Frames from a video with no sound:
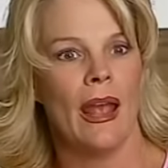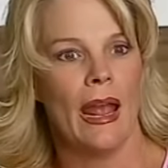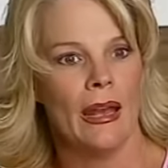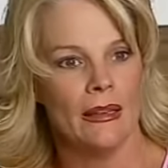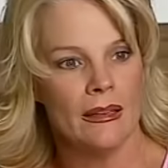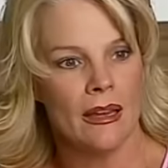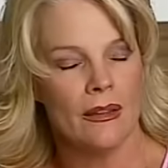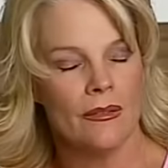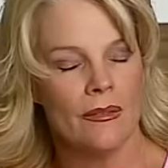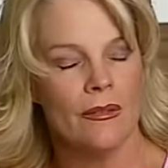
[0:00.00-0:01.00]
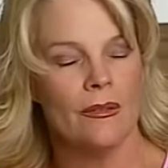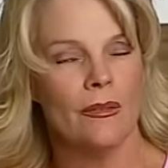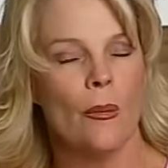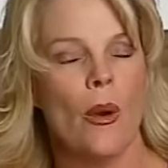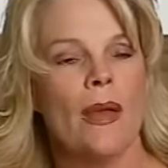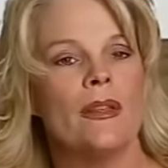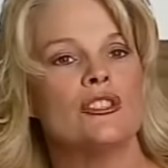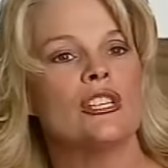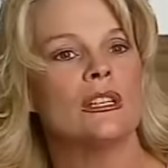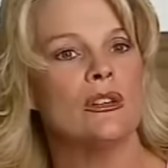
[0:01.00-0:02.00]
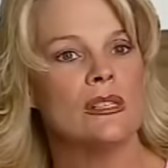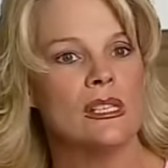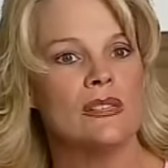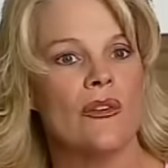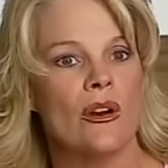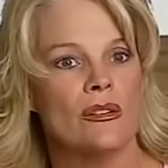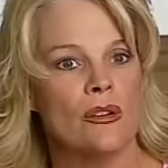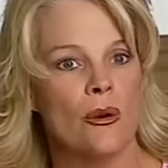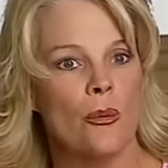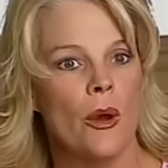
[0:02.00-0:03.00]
And the way that she looks as far as her